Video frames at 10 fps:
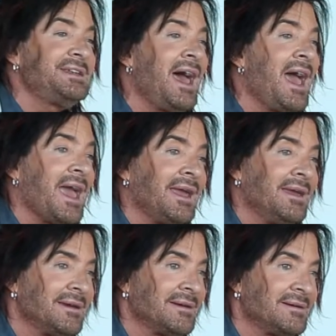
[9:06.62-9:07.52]
day,
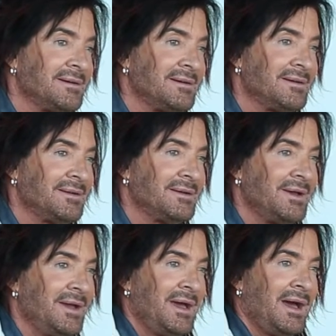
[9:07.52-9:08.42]

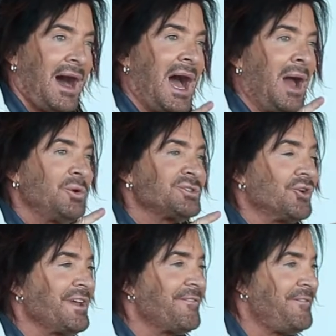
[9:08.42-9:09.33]
I was
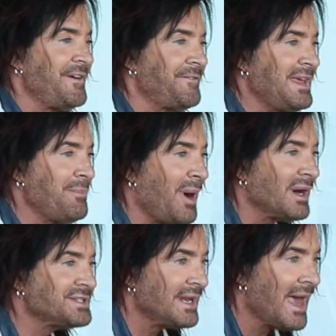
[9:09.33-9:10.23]
earning
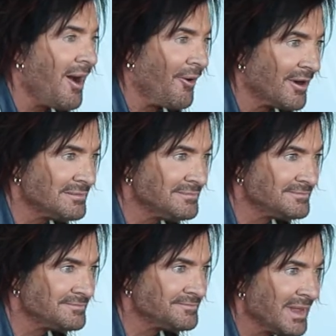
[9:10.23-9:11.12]
$50 an hour.
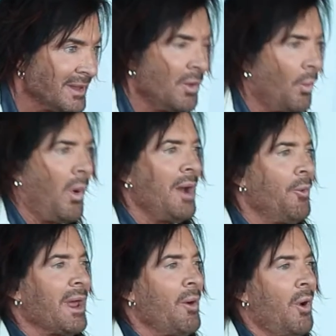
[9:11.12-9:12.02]
Why
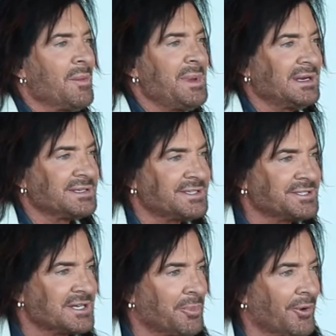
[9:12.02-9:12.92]
would I want to be an
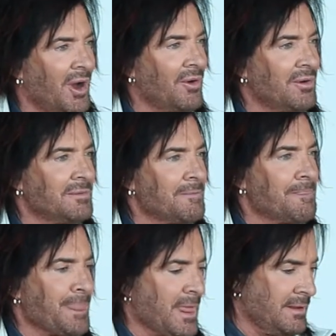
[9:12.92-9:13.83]
assistant pro?
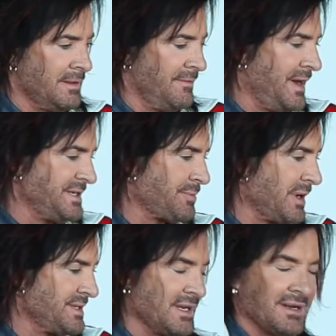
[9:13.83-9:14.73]
Vice
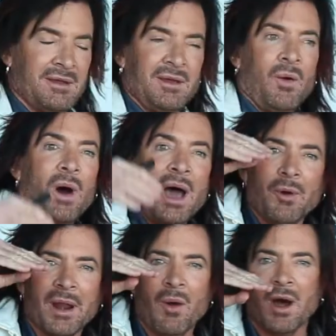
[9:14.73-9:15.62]
president. Why
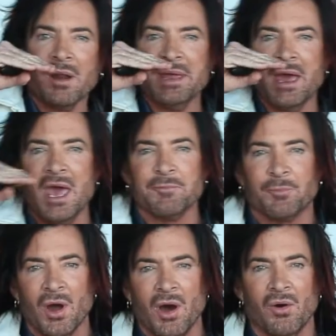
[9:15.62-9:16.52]
would I want to be a head
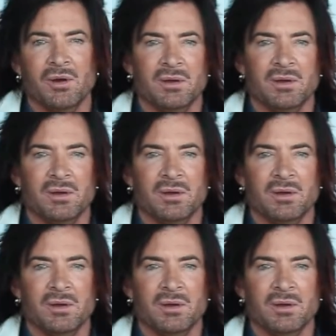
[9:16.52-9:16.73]
pro?